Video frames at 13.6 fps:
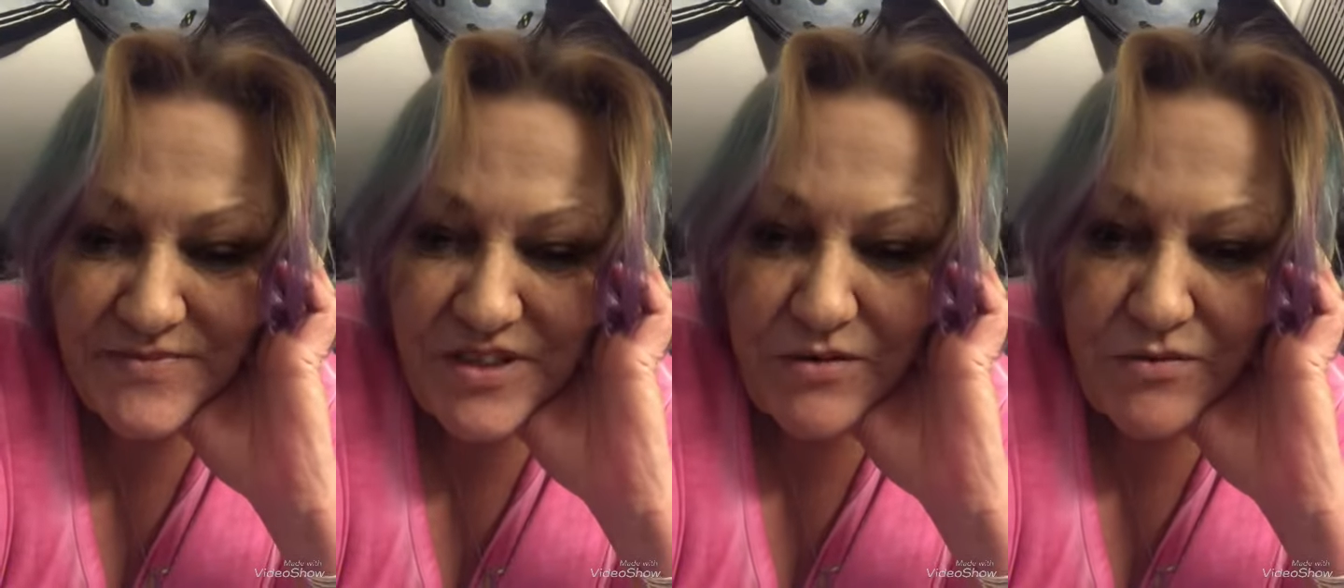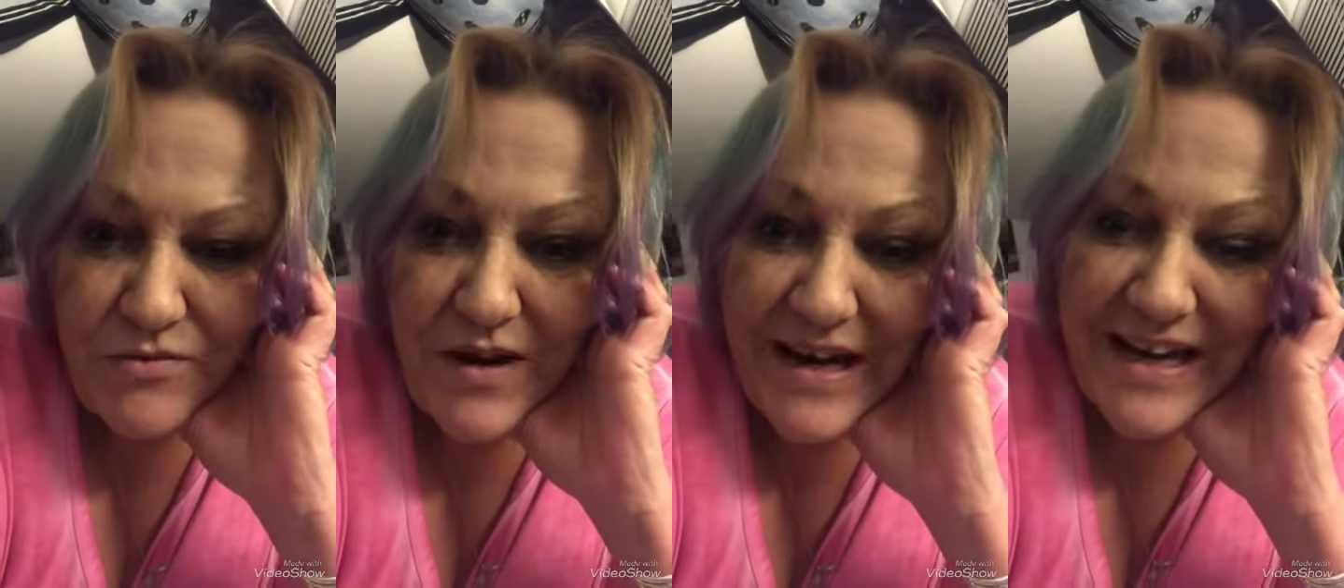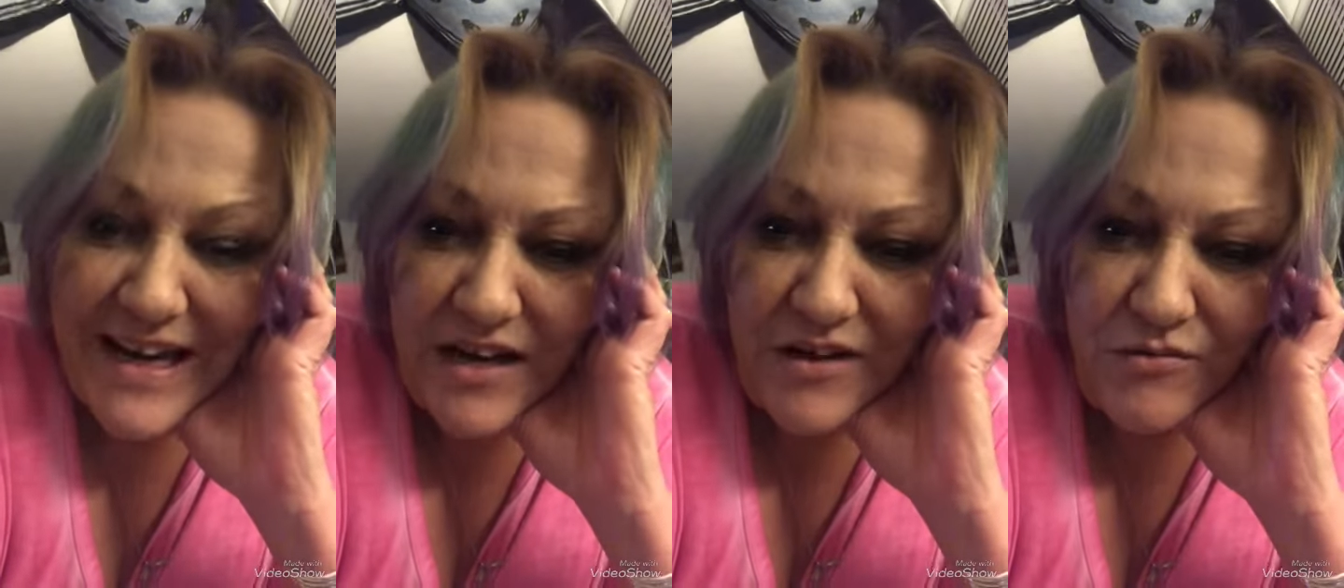the right
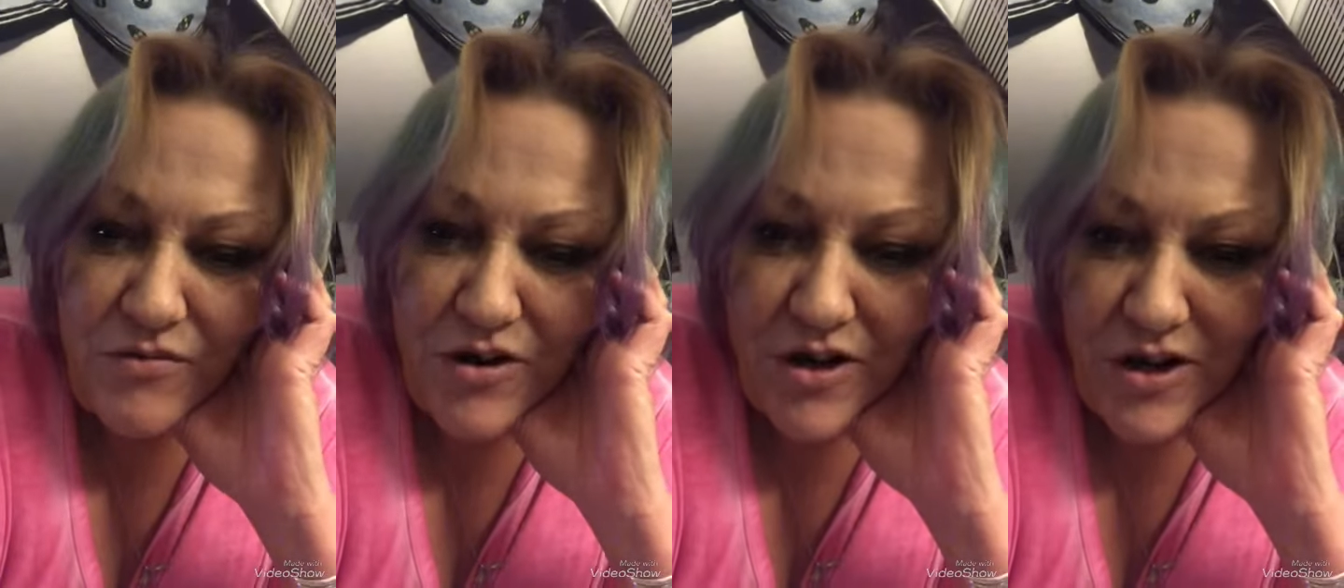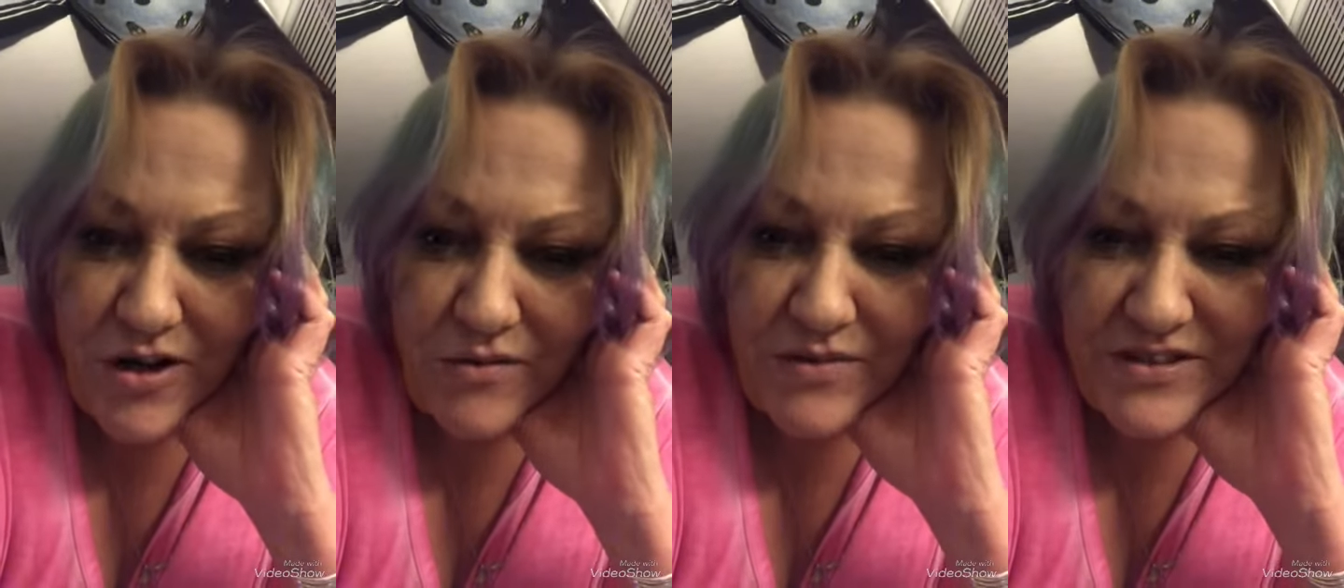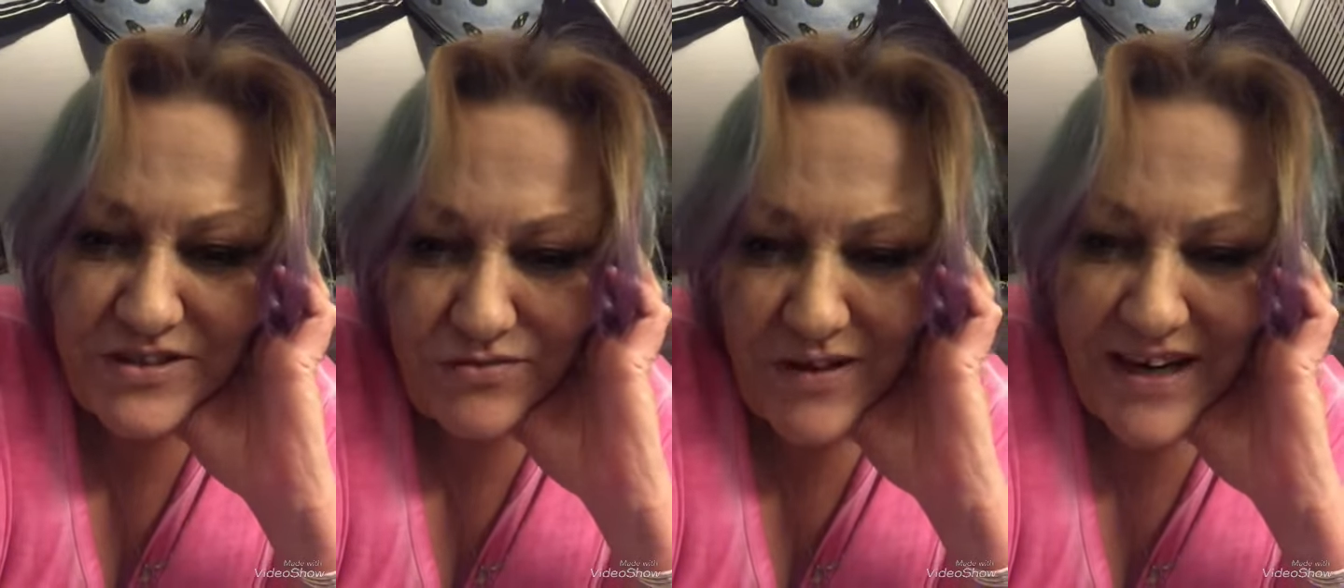and wrong.
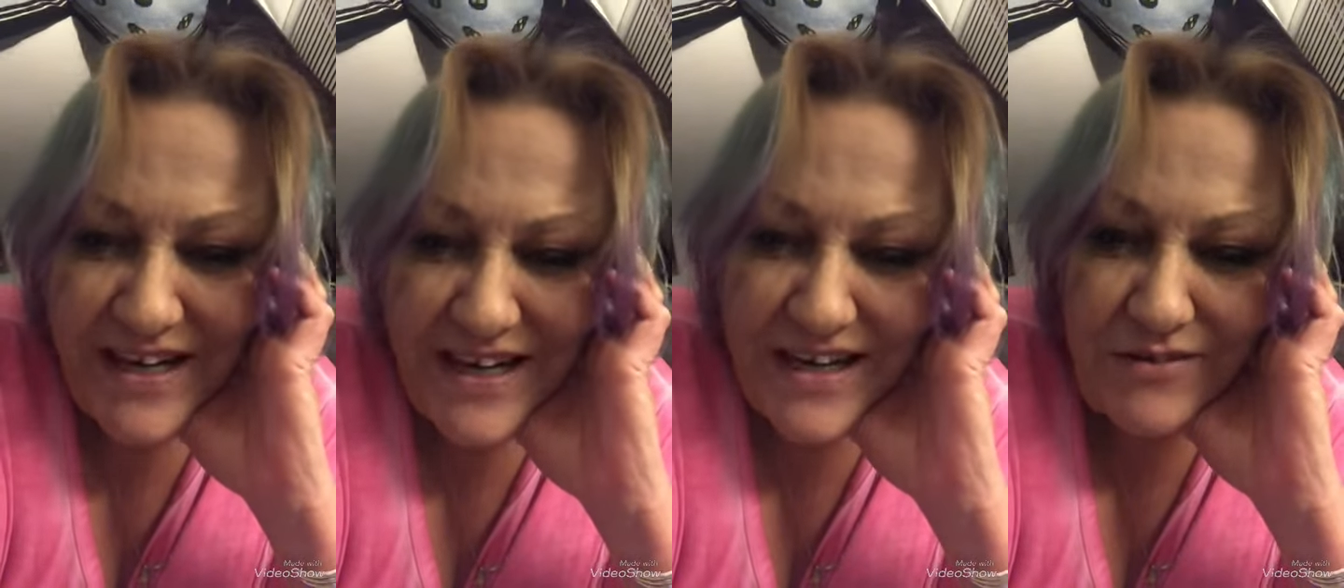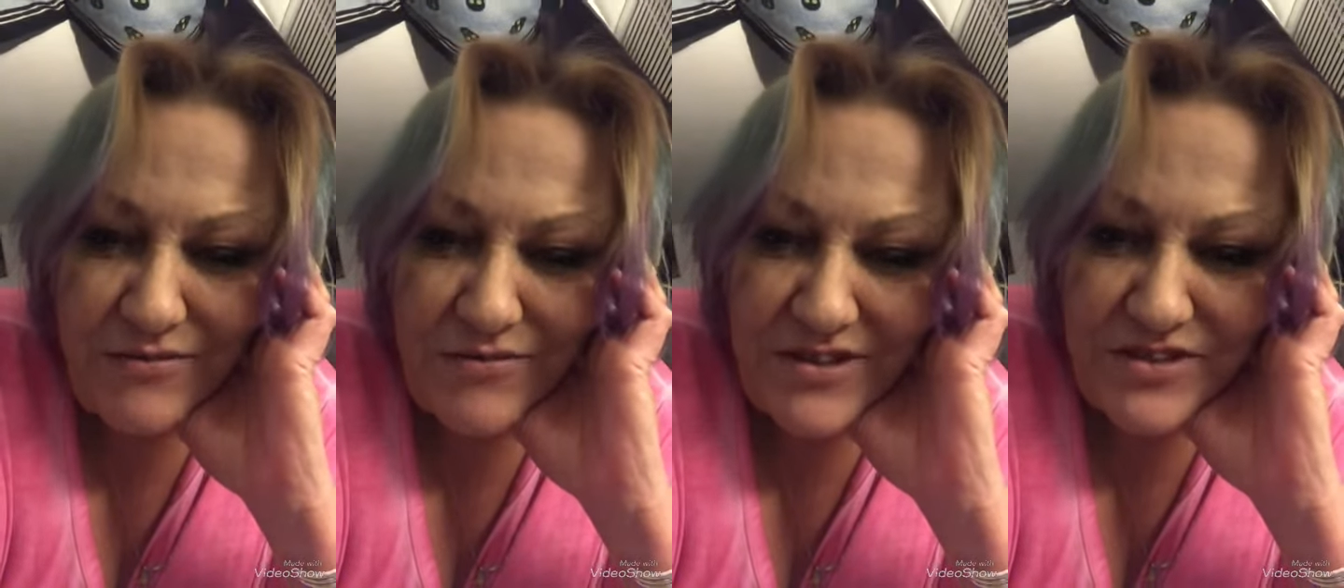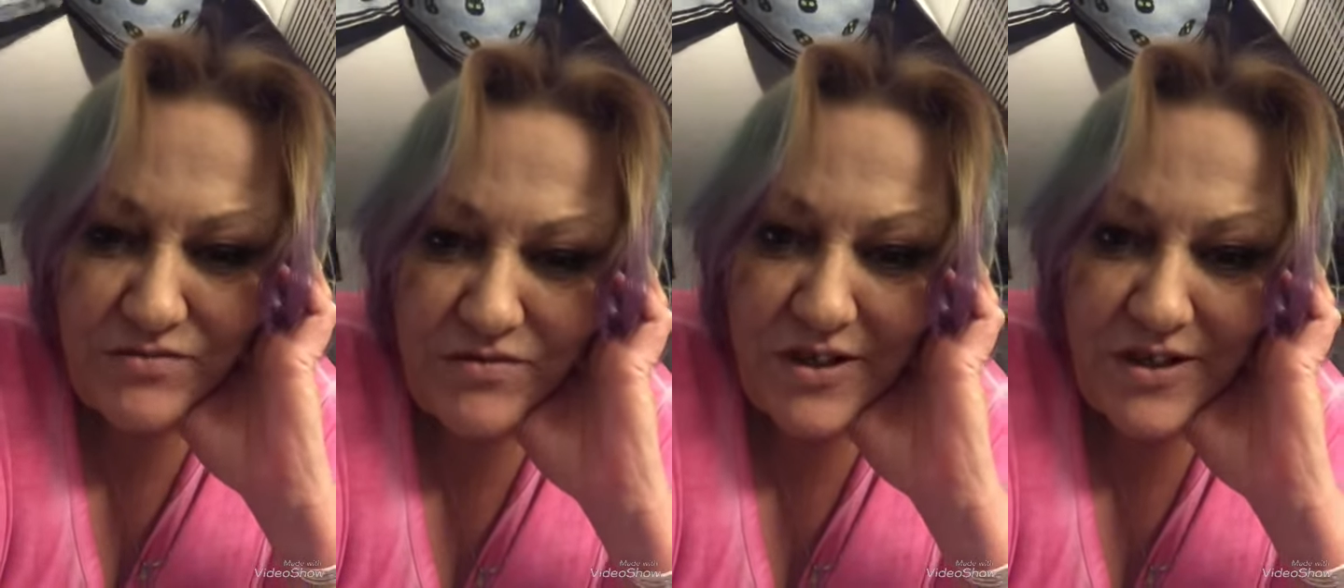What's right and
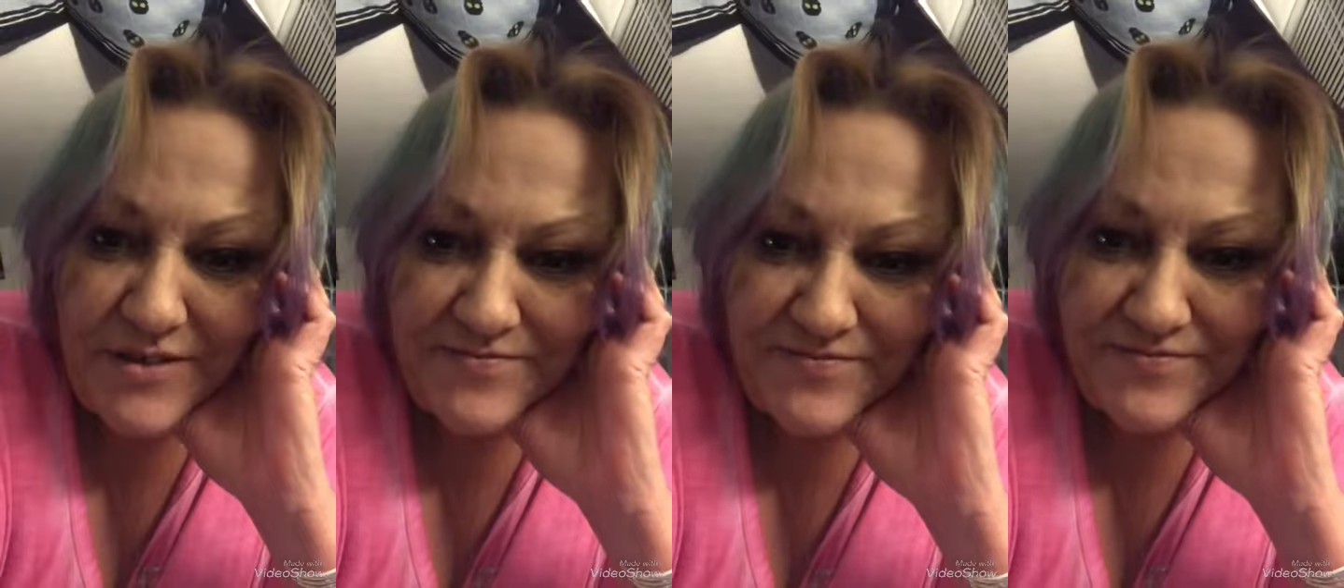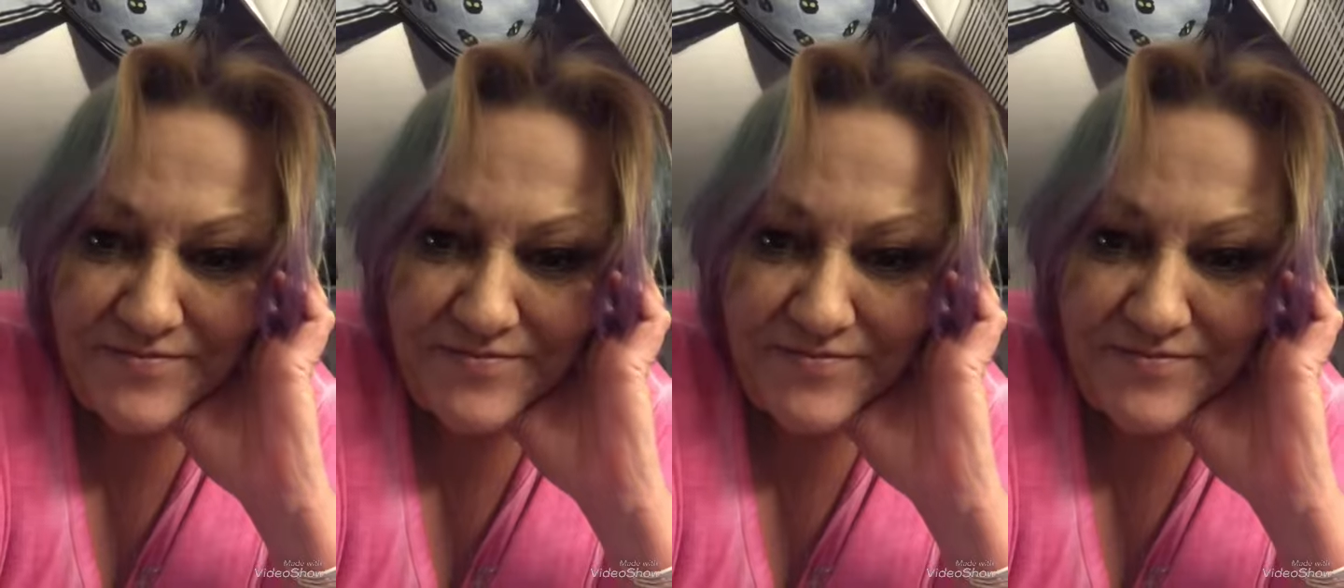what's wrong.